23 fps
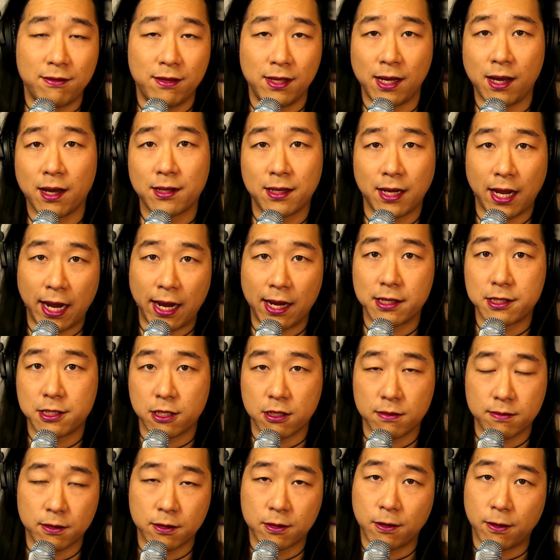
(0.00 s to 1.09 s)
the
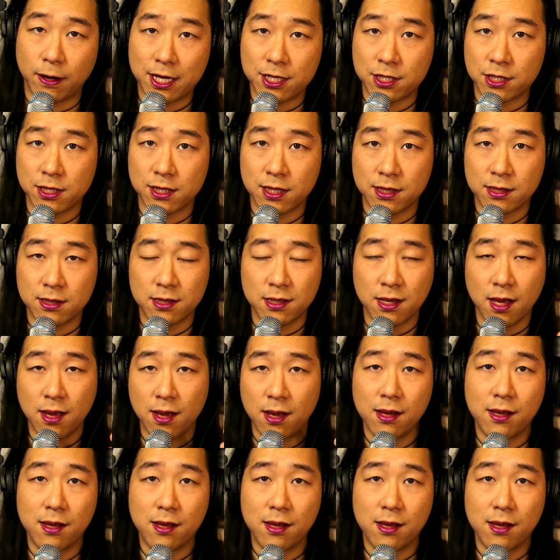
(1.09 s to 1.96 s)
unanswerable questions,